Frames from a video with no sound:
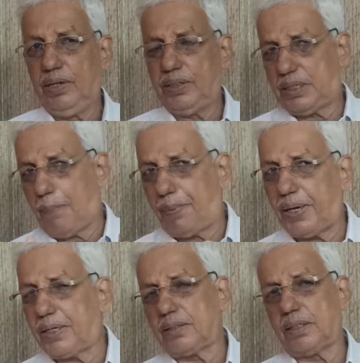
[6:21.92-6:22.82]
He
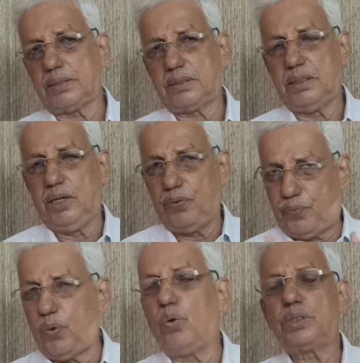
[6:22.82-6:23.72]
separated us. He
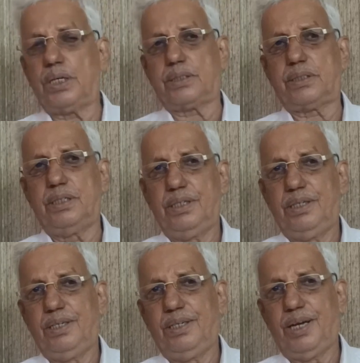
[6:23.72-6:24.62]
chose us.
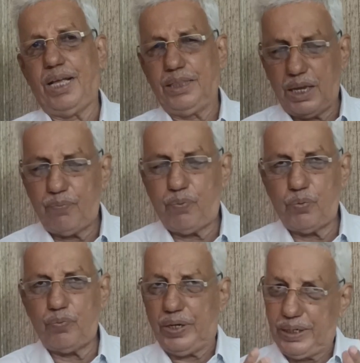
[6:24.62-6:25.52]
And therefore
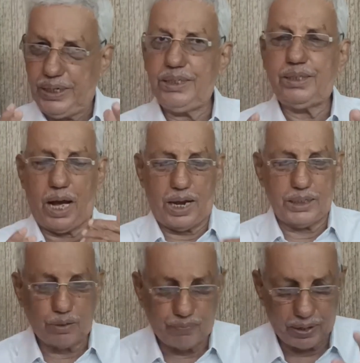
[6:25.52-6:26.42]
we need the
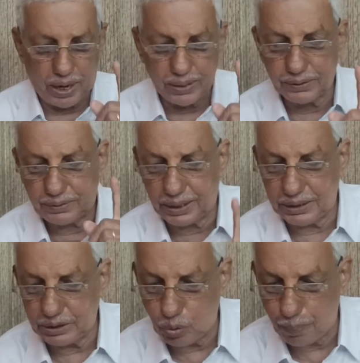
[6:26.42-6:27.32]
eyes of our
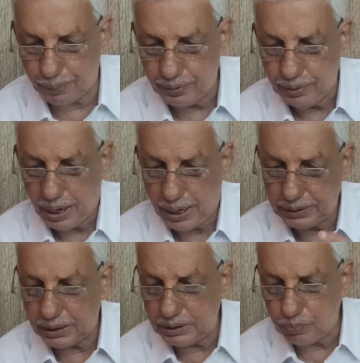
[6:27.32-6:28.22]
understanding to open. And
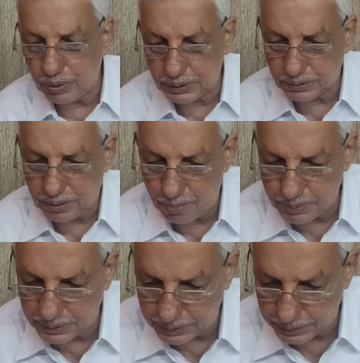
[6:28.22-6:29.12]
that is what the
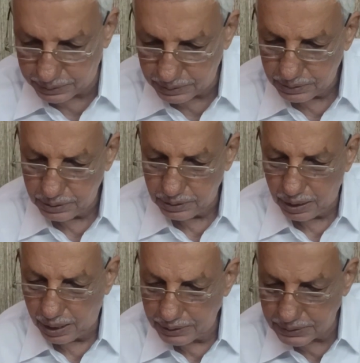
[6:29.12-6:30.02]
psalmist says.
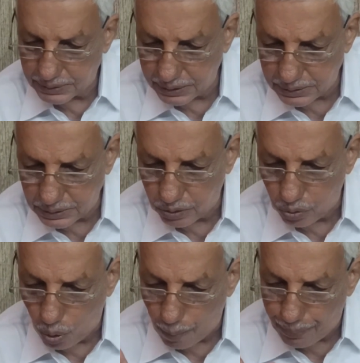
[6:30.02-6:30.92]
And it says here,
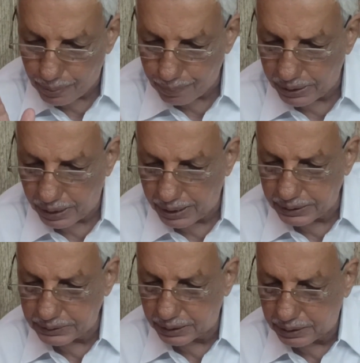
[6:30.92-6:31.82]
open my
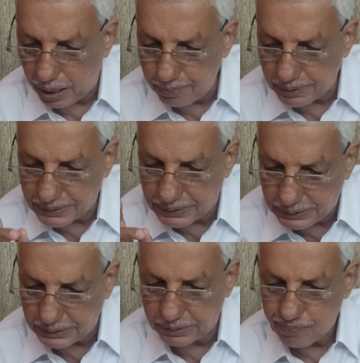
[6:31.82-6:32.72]
eyes that I may
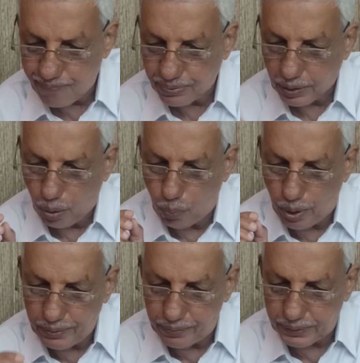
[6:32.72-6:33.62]
see
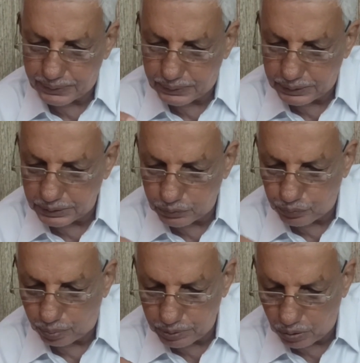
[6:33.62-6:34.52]
wondrous things
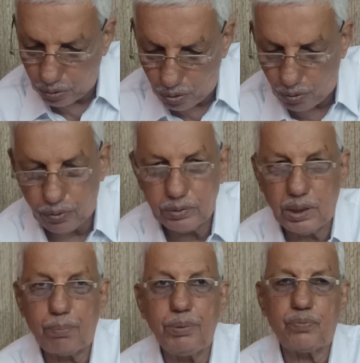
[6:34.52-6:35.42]
from your law.
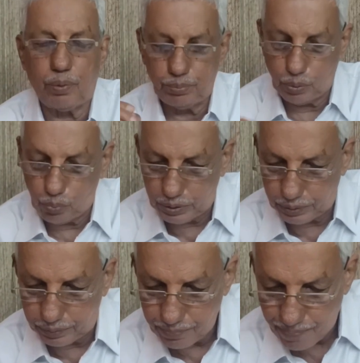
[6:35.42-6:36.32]
That means from your
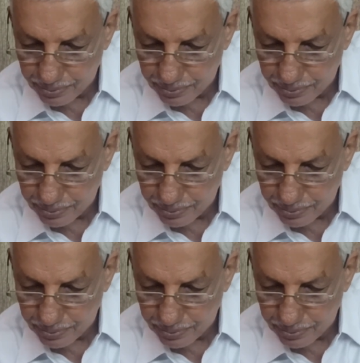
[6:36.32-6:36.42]
word.